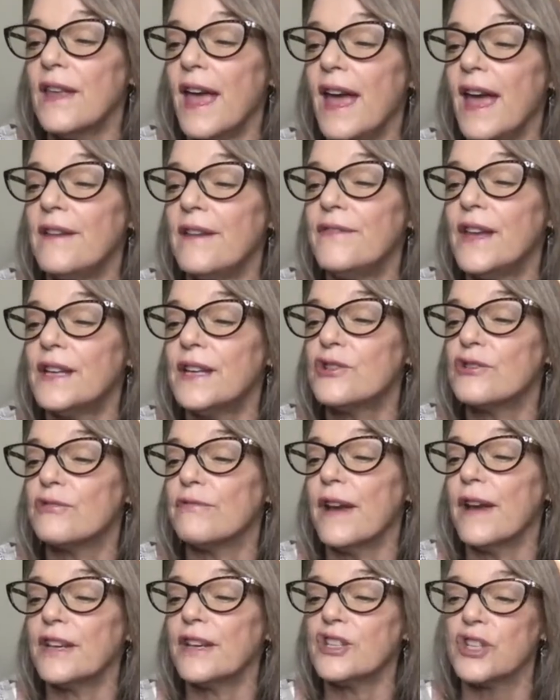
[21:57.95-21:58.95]
Have that
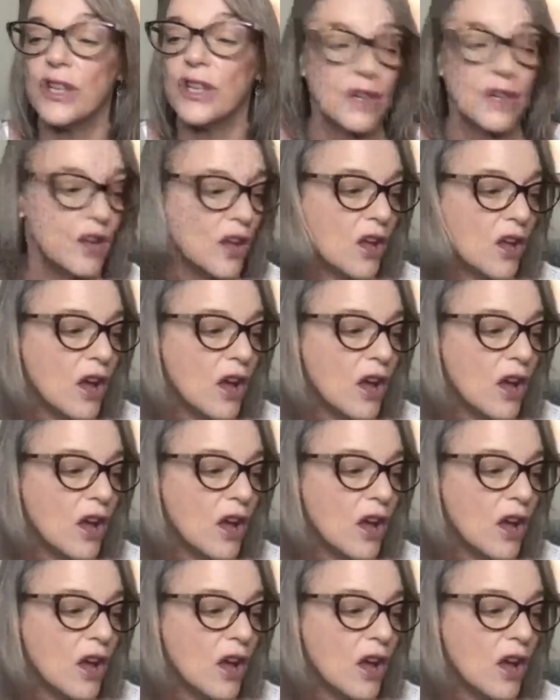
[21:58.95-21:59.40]
direction.